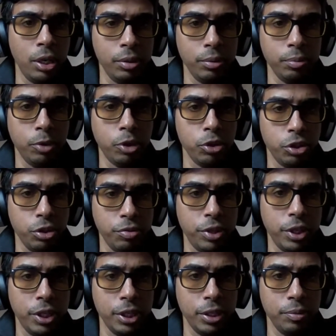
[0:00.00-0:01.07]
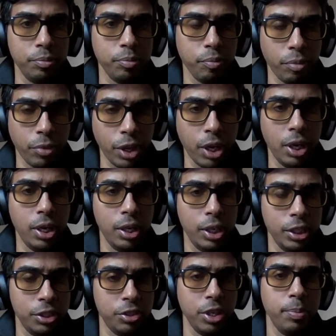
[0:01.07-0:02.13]
most of the
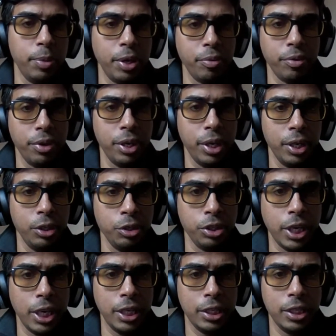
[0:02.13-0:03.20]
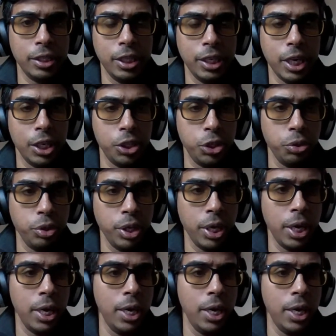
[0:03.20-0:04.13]
streaming use cases in Azure,